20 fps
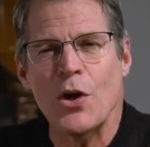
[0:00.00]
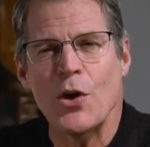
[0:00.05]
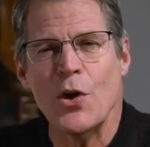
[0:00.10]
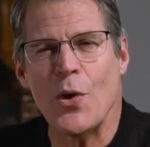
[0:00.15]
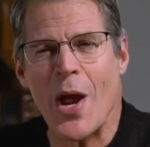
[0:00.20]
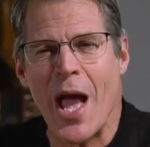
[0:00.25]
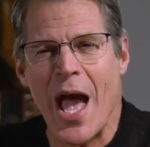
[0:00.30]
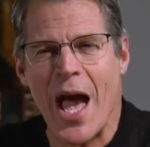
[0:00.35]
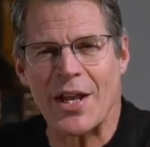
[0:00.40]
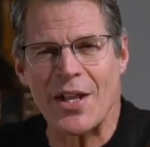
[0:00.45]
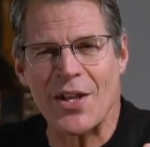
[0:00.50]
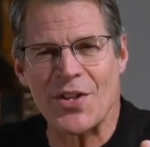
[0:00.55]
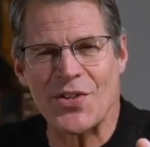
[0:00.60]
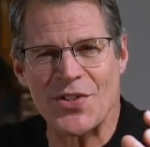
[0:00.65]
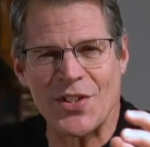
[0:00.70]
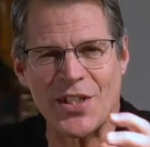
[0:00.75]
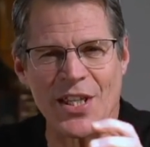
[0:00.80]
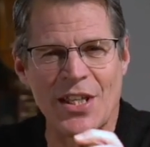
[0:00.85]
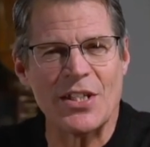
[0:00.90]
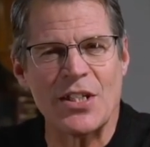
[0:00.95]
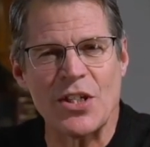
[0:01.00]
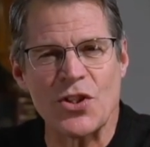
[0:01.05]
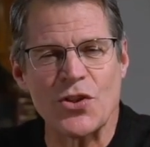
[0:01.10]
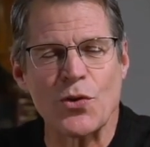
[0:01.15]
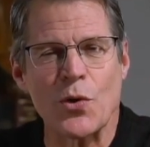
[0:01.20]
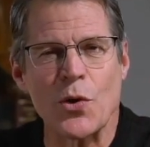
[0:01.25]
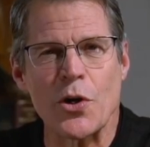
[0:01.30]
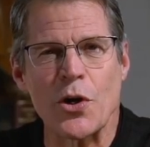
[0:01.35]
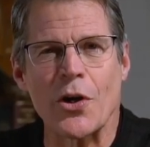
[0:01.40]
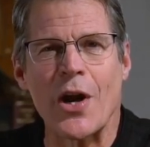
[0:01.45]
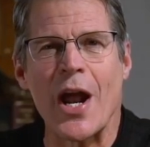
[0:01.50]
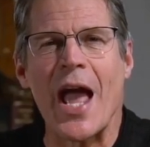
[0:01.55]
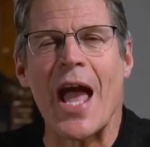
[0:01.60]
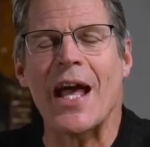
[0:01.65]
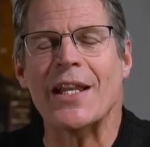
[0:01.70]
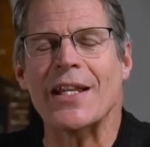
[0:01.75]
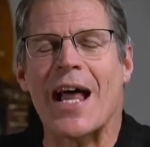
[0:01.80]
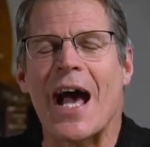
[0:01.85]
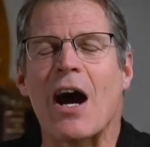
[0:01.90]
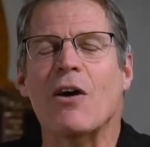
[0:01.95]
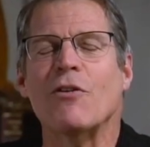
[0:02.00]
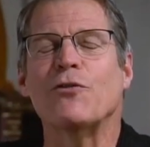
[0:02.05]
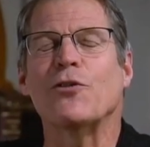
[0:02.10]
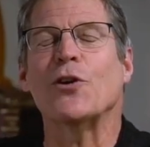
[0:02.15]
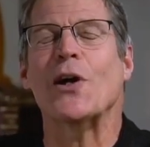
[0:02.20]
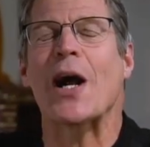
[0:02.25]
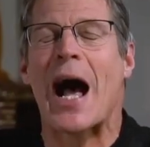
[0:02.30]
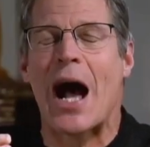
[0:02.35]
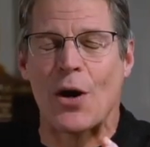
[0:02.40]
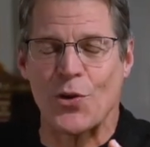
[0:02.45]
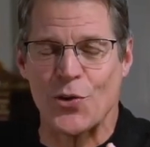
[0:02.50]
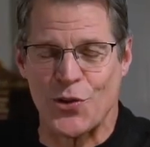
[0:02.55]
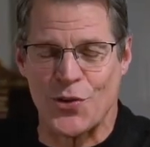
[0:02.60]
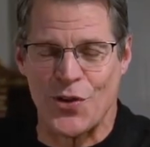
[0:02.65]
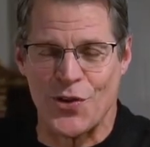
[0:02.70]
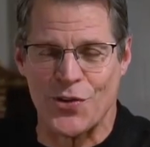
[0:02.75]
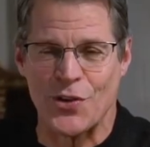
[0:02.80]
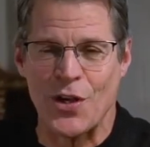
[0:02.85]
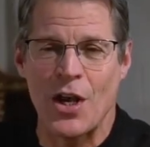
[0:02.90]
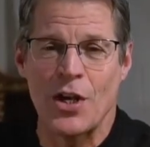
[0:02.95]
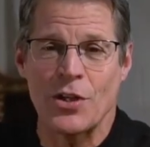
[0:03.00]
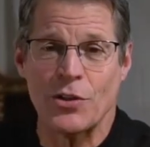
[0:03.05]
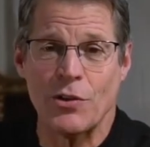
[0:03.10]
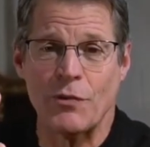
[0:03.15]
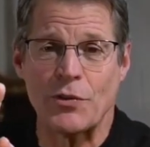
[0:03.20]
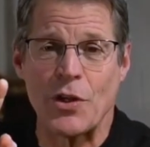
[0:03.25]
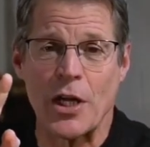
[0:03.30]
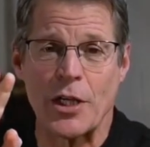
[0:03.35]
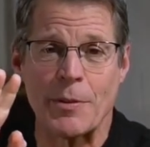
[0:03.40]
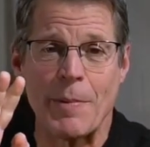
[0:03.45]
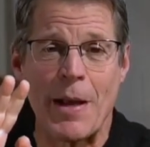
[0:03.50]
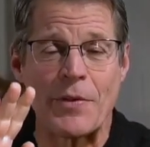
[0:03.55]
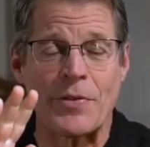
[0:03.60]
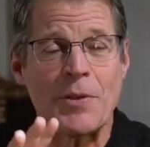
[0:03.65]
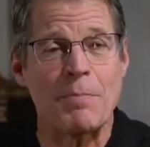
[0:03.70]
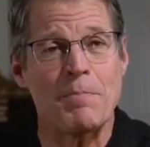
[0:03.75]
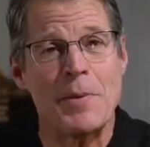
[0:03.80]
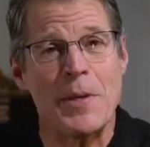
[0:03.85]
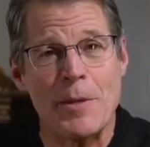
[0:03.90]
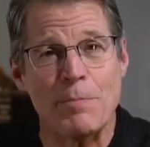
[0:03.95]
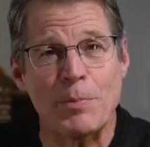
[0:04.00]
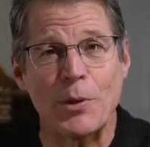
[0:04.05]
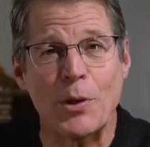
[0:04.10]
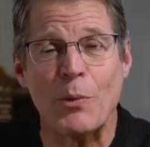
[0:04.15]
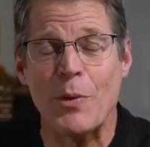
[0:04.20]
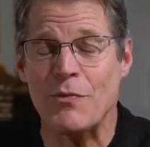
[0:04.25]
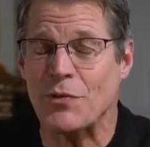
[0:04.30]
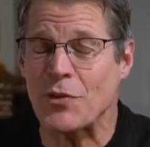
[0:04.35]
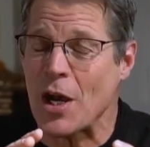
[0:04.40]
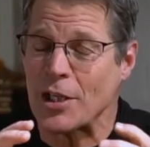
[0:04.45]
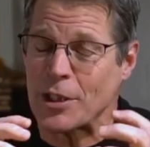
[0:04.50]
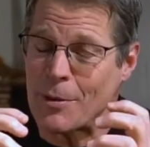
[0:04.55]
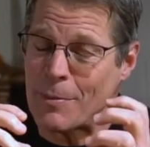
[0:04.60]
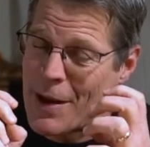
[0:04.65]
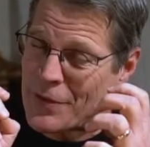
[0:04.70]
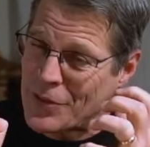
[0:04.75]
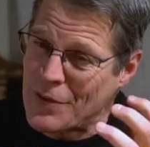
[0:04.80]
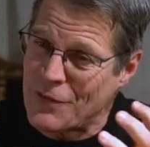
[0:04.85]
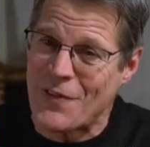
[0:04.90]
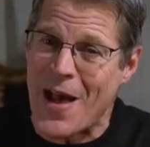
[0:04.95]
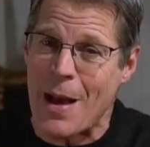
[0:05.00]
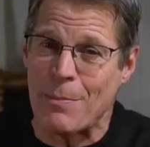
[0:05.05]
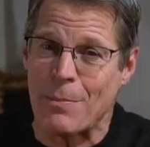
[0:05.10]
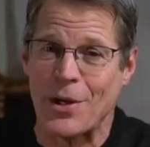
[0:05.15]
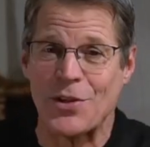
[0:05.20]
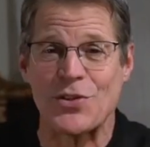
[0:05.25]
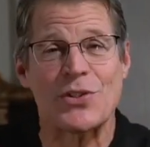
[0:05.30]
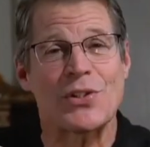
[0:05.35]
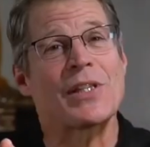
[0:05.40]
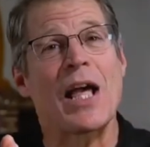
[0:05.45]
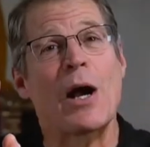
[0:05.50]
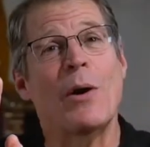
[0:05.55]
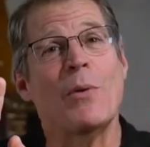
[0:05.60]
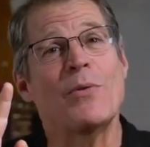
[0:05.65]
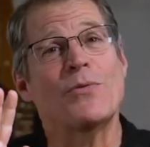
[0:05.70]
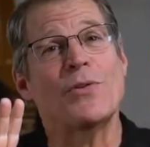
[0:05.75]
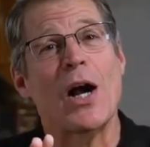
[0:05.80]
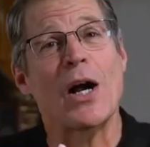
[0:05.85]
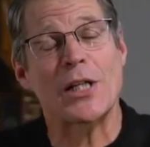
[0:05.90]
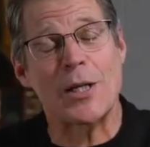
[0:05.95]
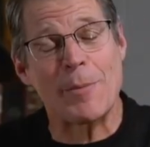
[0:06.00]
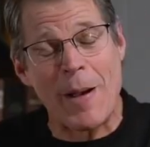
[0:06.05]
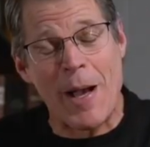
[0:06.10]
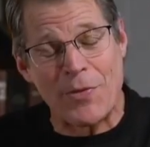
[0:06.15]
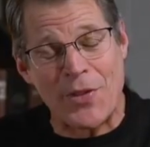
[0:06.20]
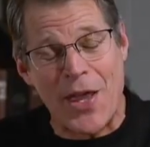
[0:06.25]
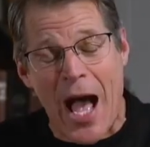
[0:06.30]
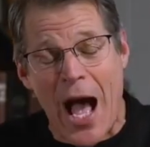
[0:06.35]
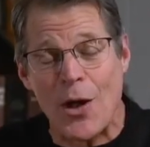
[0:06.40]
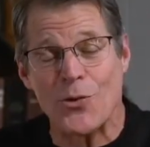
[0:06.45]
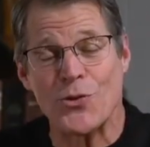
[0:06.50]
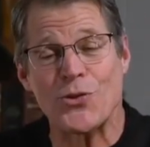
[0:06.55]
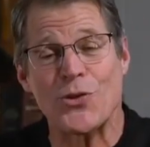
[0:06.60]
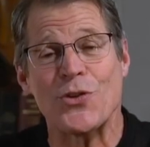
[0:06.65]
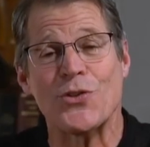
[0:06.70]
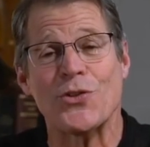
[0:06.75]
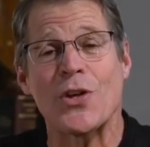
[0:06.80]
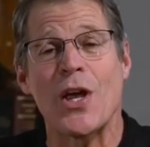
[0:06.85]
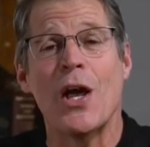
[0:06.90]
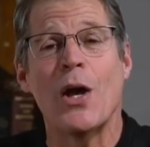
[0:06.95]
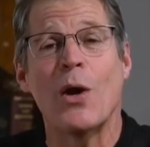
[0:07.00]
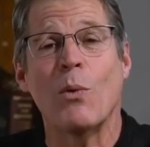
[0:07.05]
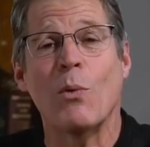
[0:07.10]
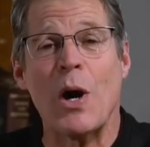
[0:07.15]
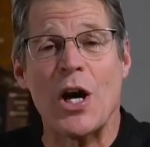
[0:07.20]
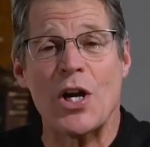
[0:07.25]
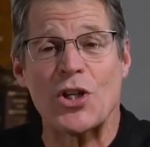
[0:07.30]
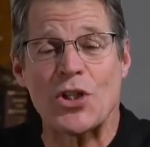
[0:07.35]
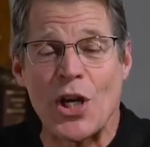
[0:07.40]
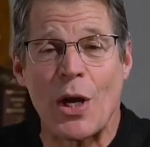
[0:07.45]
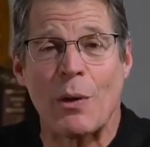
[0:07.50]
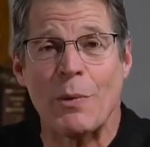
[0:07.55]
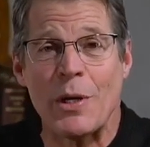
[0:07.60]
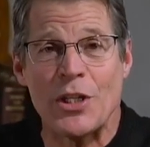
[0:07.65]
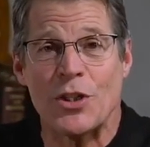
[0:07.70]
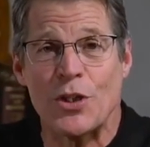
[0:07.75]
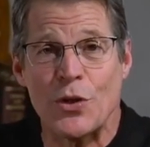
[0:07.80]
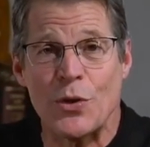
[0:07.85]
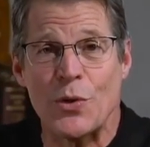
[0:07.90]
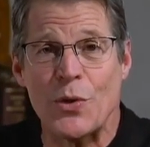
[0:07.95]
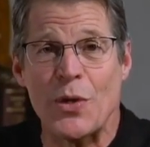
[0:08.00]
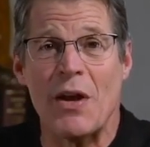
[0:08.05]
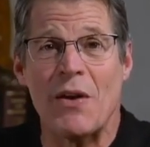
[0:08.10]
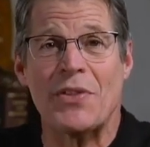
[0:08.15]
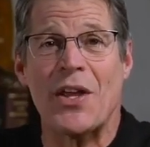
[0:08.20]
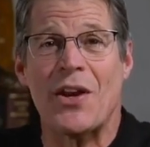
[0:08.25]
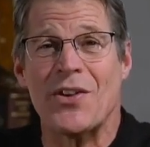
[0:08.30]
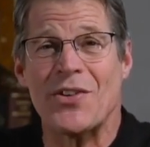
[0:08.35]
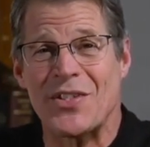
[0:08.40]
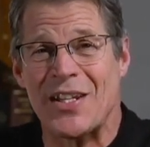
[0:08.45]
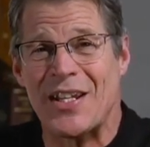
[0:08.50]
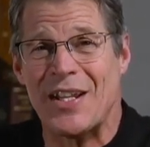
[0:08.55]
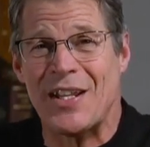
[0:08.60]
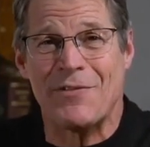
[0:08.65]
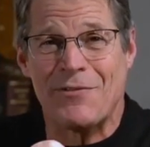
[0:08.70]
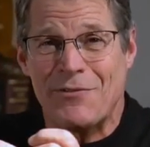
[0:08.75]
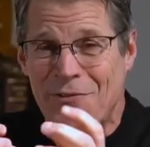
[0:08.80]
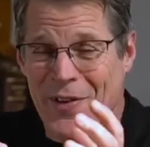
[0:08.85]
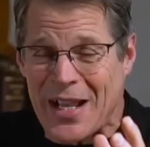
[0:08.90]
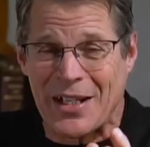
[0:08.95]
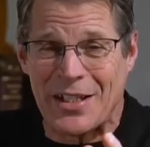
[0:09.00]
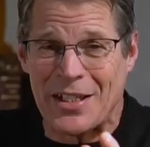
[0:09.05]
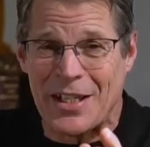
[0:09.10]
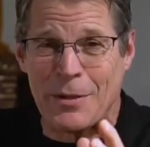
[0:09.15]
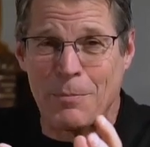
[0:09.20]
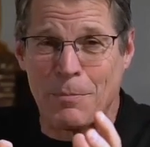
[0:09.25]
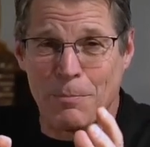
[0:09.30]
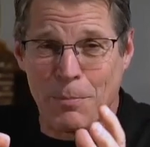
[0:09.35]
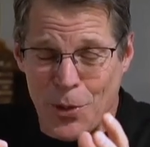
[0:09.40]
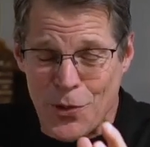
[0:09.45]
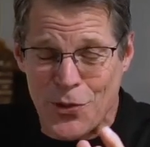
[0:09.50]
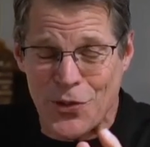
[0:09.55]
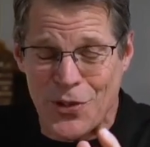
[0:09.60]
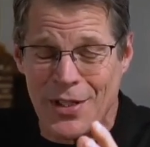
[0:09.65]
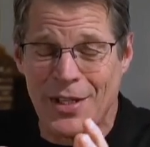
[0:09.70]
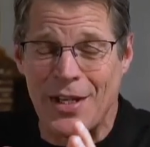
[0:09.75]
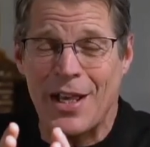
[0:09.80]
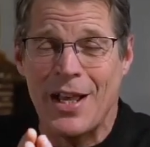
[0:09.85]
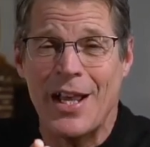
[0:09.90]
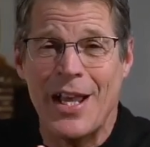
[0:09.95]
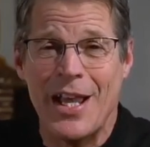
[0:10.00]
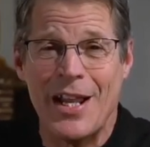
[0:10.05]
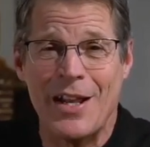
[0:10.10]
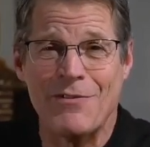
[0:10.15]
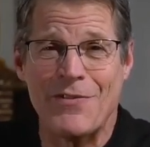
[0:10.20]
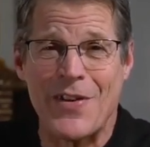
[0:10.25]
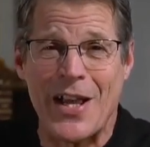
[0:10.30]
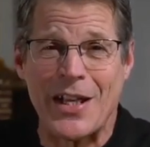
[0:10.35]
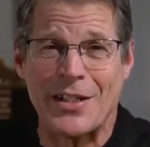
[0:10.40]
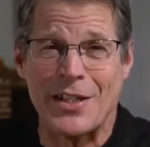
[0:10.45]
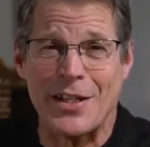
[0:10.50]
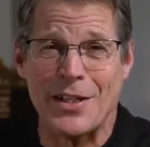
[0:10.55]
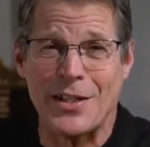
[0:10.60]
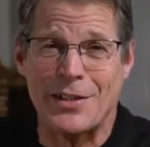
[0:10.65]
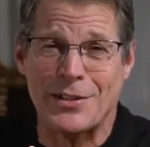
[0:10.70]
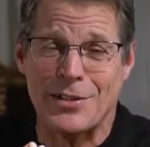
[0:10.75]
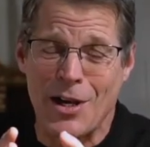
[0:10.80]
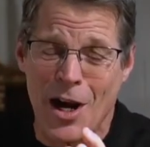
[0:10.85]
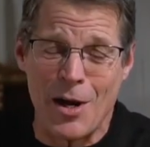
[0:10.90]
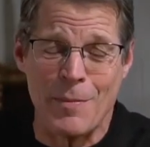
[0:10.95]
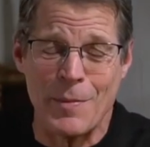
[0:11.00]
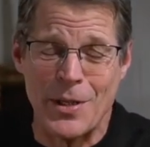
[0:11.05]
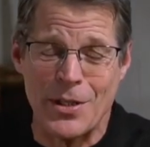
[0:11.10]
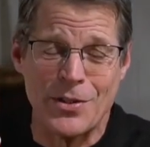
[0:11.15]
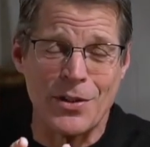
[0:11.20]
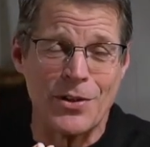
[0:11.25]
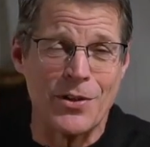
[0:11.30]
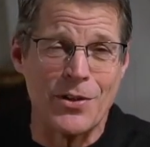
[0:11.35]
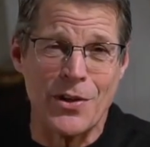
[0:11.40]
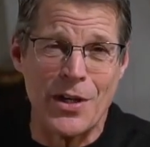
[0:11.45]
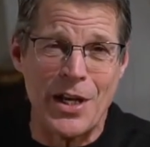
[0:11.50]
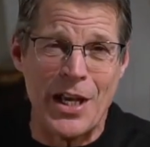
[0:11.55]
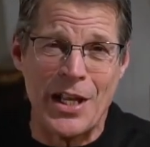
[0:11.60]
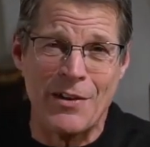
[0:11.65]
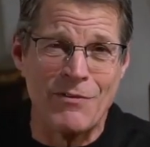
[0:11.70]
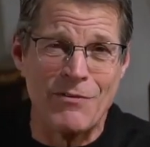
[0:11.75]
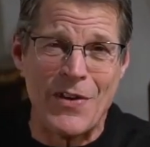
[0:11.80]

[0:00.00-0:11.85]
who had a skin disorder, and now for houses. So we've talked about the people, we've talked about the fabrics, and now we've talked about the houses. What shall we do if there is an infected person, an infected garment, or an